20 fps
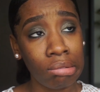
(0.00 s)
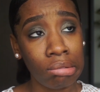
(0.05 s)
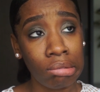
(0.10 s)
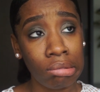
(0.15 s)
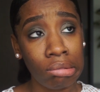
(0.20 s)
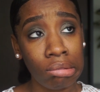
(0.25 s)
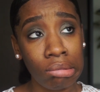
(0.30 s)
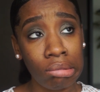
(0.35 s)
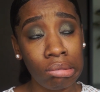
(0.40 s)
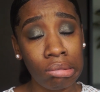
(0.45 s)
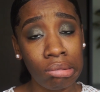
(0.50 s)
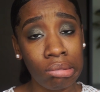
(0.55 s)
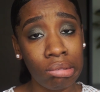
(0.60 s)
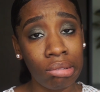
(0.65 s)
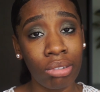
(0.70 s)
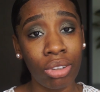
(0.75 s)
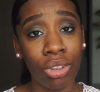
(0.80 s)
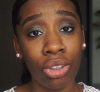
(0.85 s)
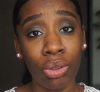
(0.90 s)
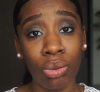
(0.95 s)

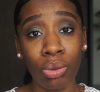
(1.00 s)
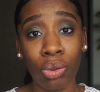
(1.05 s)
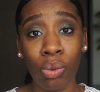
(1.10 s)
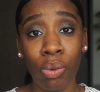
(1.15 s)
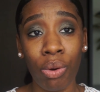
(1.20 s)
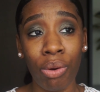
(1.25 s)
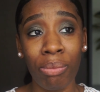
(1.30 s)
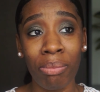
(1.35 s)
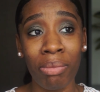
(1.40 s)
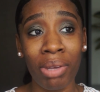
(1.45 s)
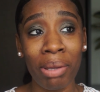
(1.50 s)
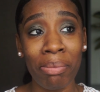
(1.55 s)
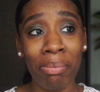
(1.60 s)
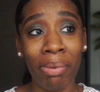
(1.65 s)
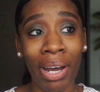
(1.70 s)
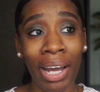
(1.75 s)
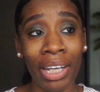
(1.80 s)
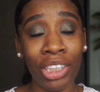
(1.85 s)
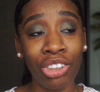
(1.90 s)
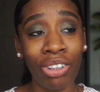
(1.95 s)
Ooh, don't quote me,
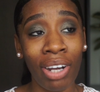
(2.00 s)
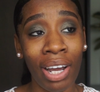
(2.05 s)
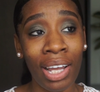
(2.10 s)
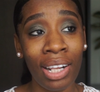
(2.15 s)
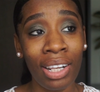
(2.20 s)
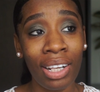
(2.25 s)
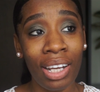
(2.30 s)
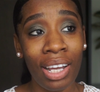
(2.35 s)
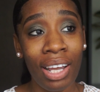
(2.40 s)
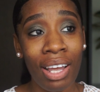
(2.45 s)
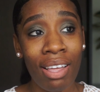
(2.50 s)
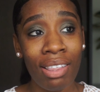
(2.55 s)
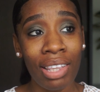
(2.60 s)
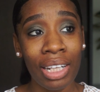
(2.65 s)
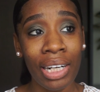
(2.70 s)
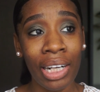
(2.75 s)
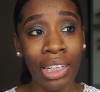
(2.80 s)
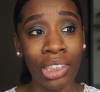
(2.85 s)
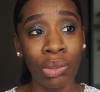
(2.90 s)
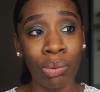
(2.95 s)
but I tried the
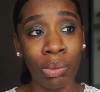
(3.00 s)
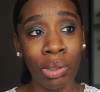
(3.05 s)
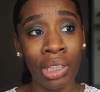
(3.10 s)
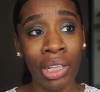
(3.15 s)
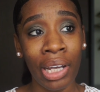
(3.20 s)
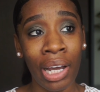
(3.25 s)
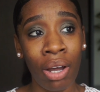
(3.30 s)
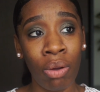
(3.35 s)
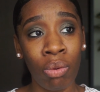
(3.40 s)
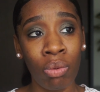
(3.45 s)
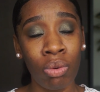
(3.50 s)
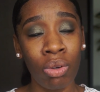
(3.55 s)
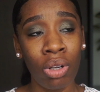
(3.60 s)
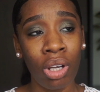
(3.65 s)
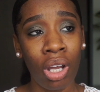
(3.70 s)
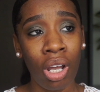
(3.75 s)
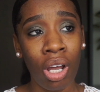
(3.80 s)
next one down